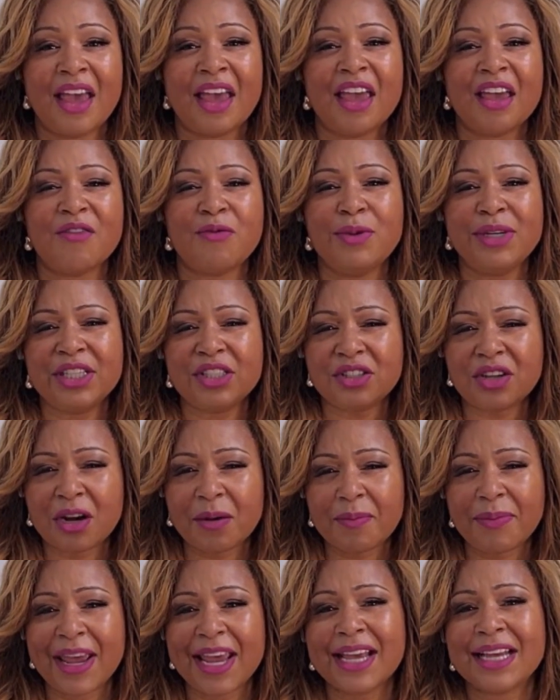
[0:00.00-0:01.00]
If we
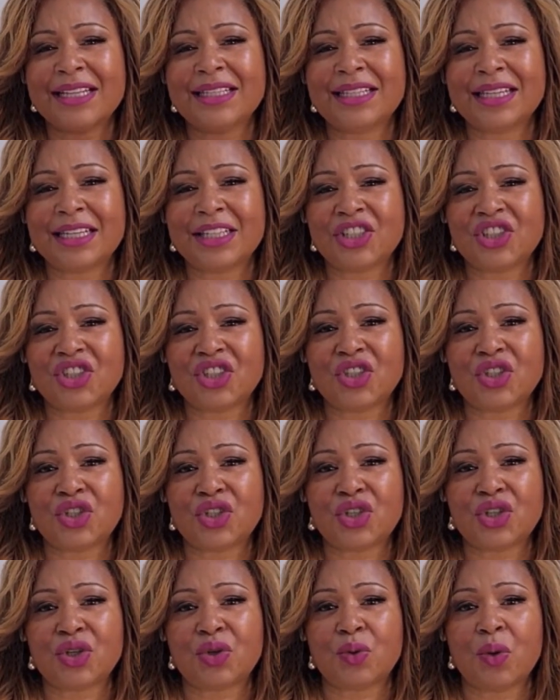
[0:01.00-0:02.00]
start paying attention
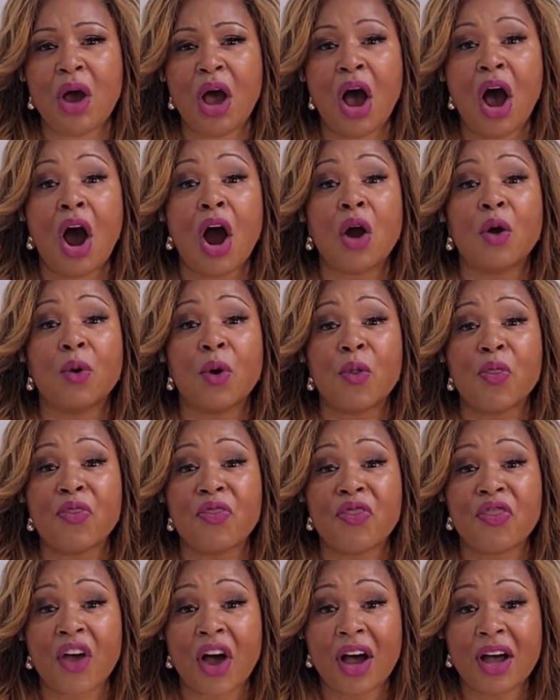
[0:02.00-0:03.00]
to our own
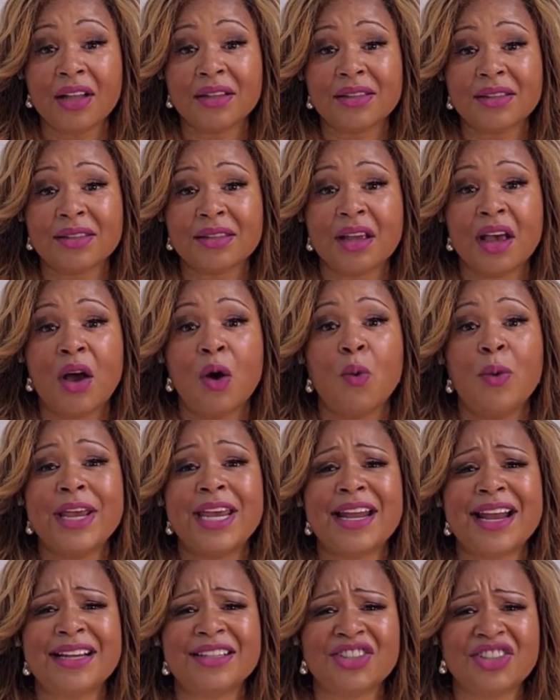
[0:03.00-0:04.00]
thoughts, we
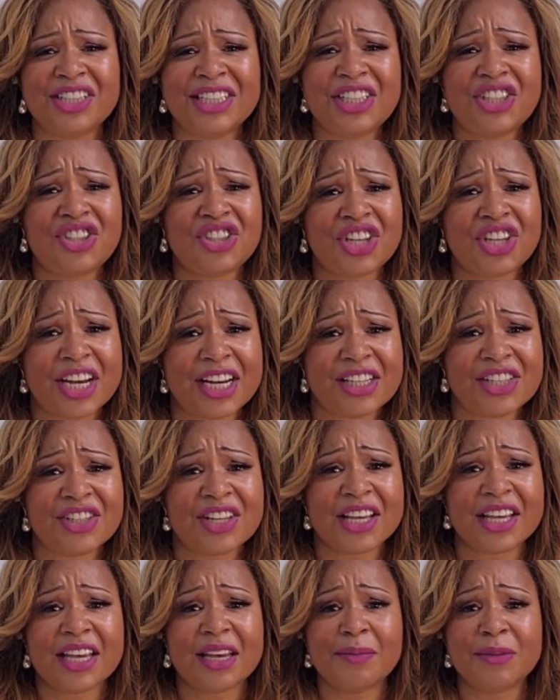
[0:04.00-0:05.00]
can actually change
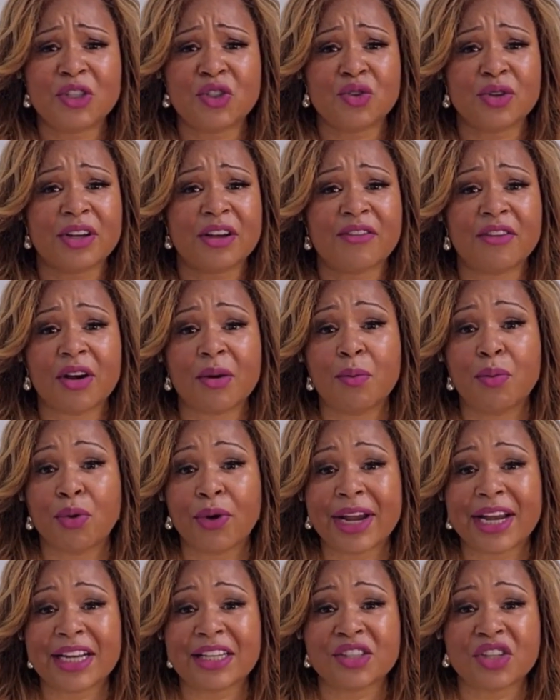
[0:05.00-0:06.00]
the chemistry of our
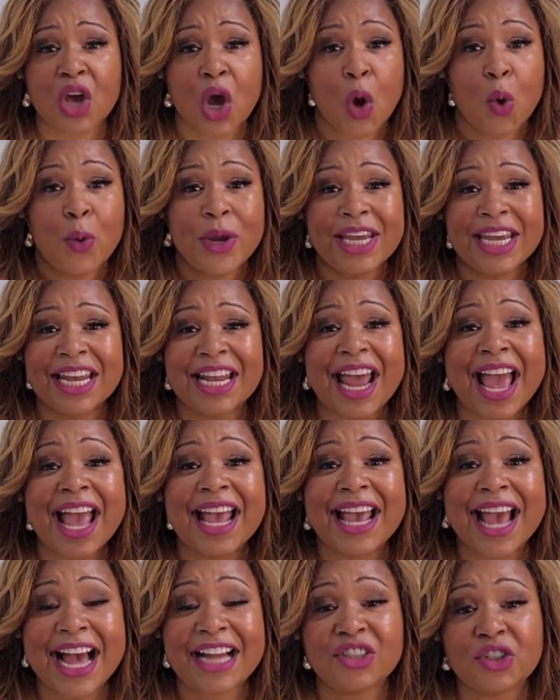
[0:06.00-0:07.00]
brains. We can
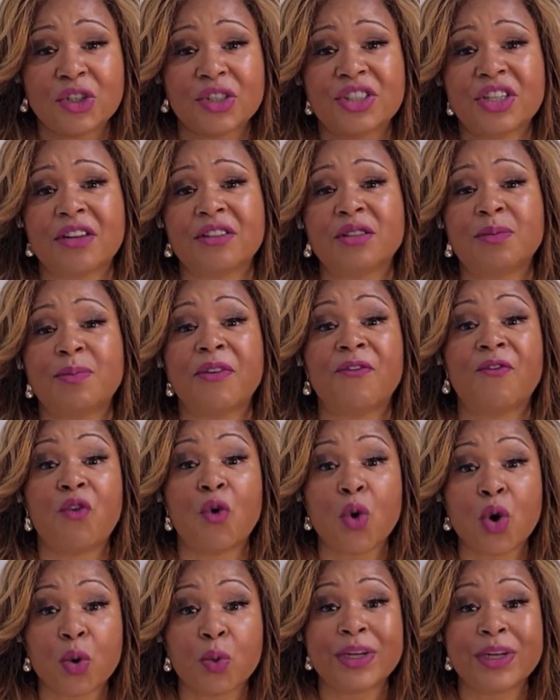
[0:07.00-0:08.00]
catch ourselves
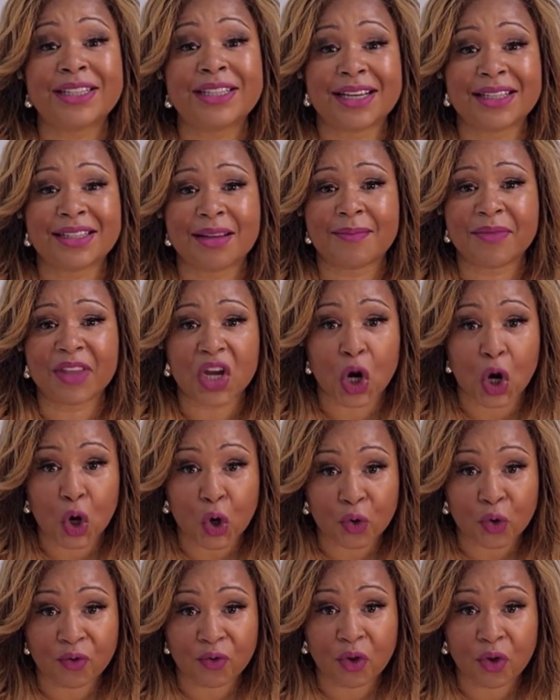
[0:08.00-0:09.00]
before we say something
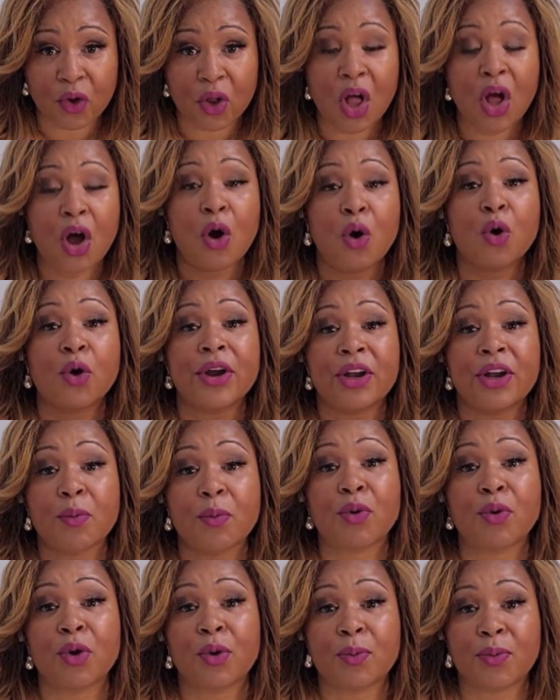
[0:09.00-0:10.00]
hurtful or
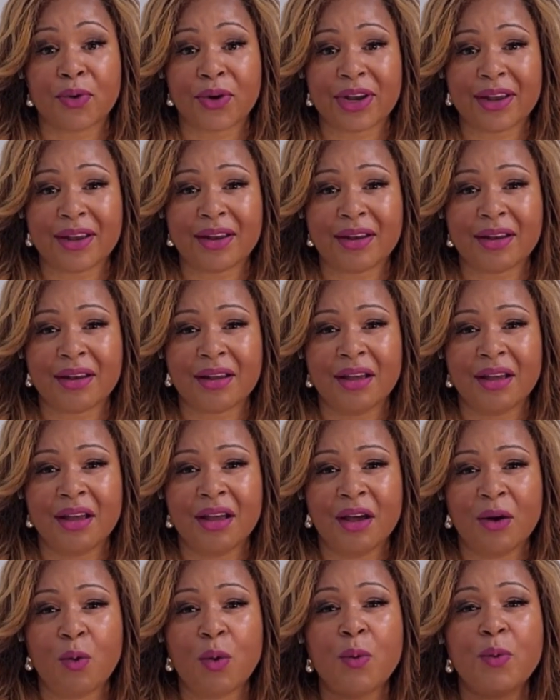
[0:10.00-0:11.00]
inappropriate.
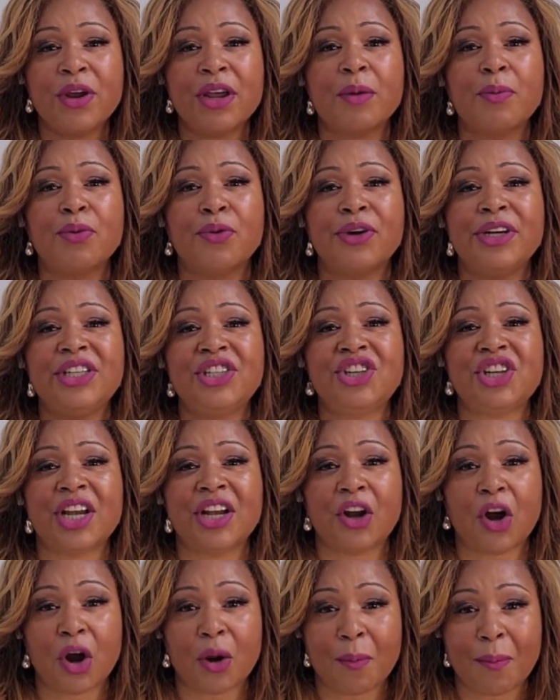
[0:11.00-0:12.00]
When we
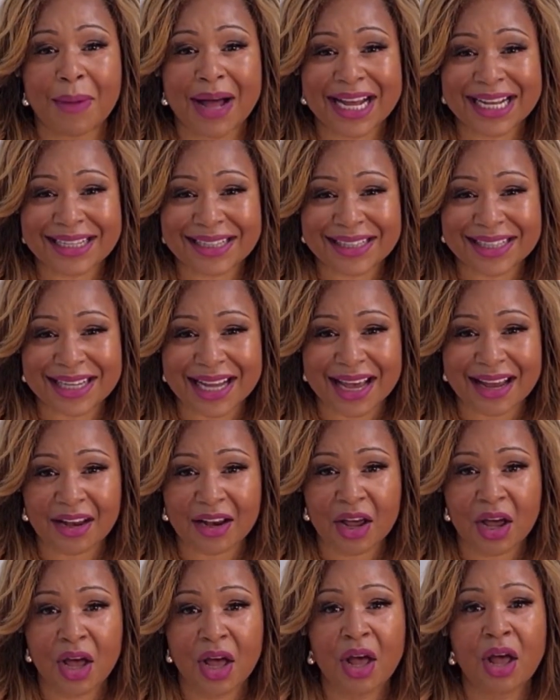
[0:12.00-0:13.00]
appreciate our mindset,
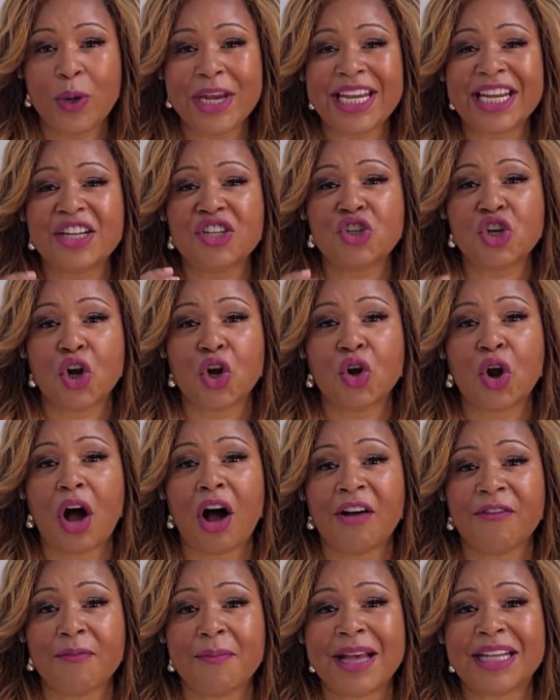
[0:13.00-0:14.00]
we can turn
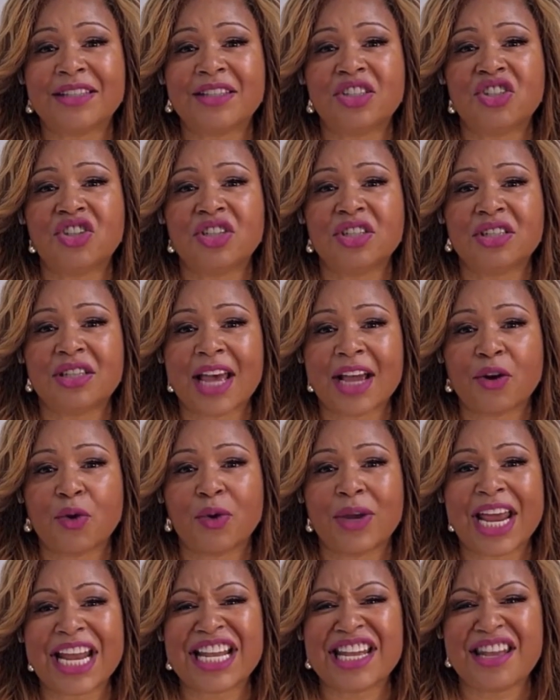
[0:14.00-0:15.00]
off messages that
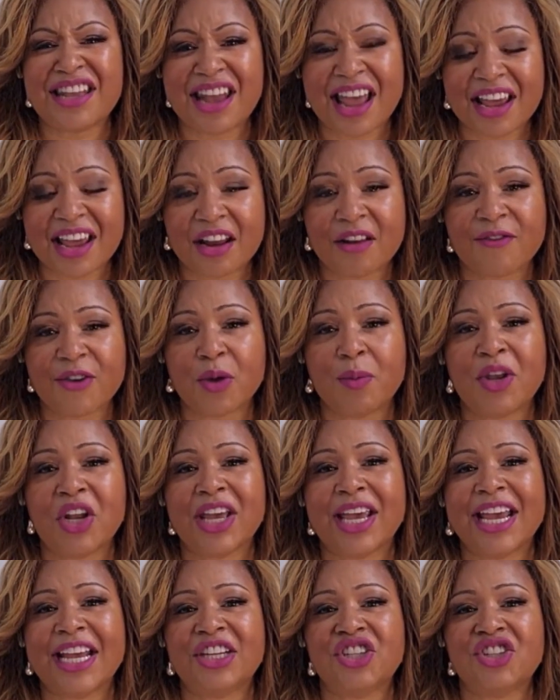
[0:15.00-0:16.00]
create negative
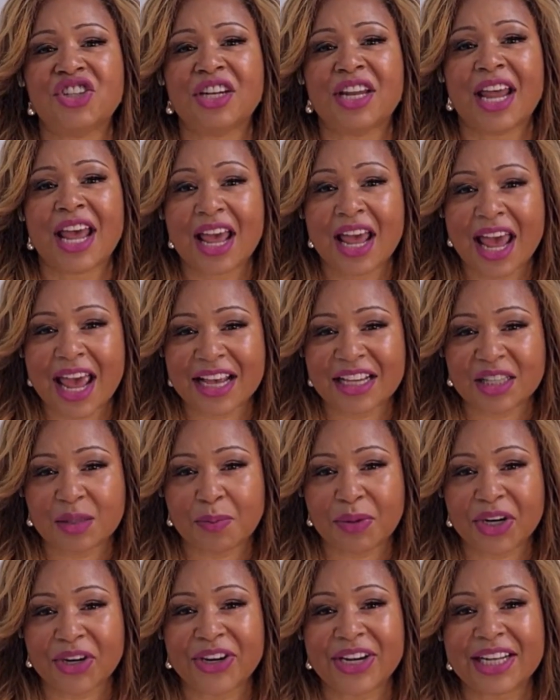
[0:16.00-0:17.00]
communication
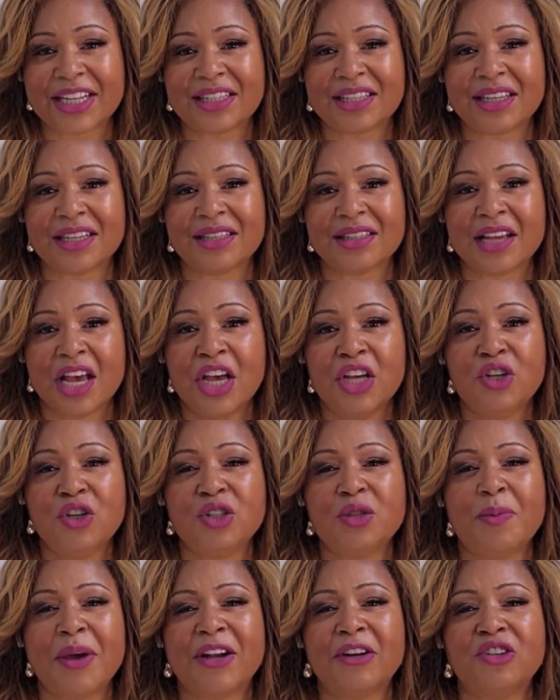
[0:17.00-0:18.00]
experiences, use
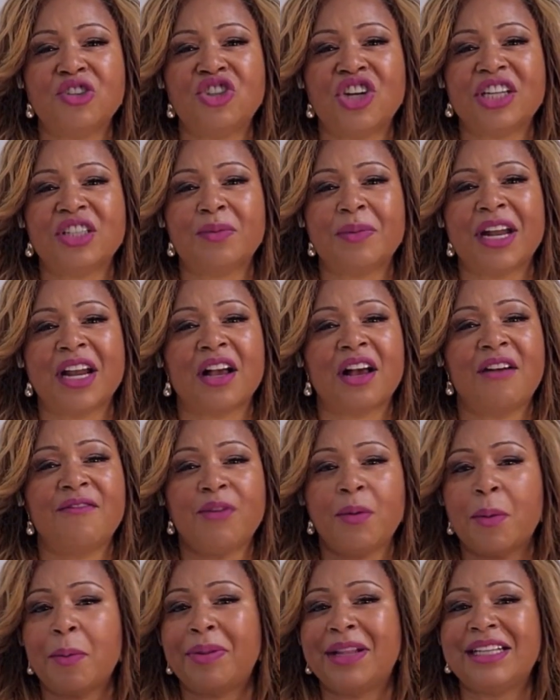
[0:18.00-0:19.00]
better judgment, and come
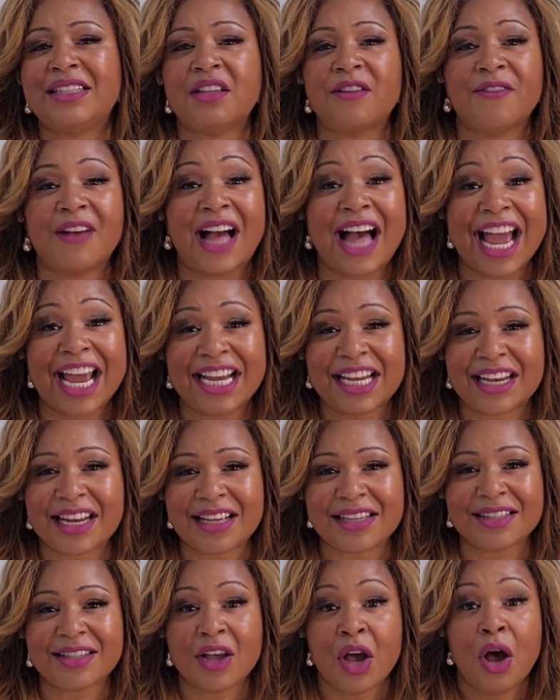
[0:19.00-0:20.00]
from a place of
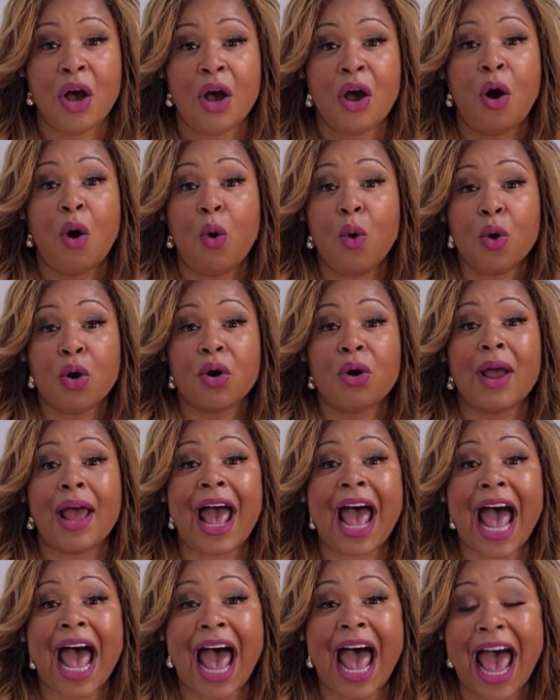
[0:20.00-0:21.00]
kindness or
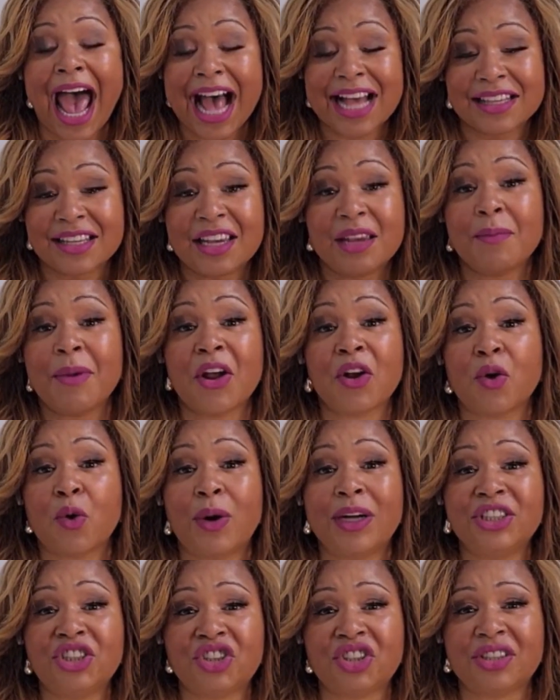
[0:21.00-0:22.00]
asking better
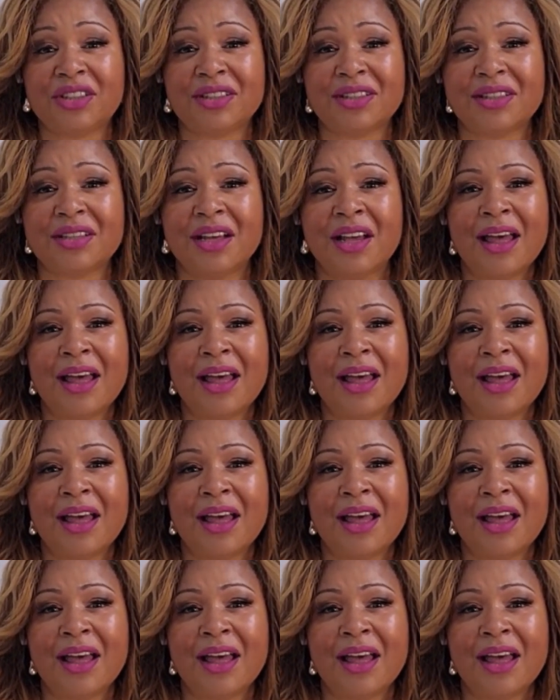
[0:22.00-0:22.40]
questions.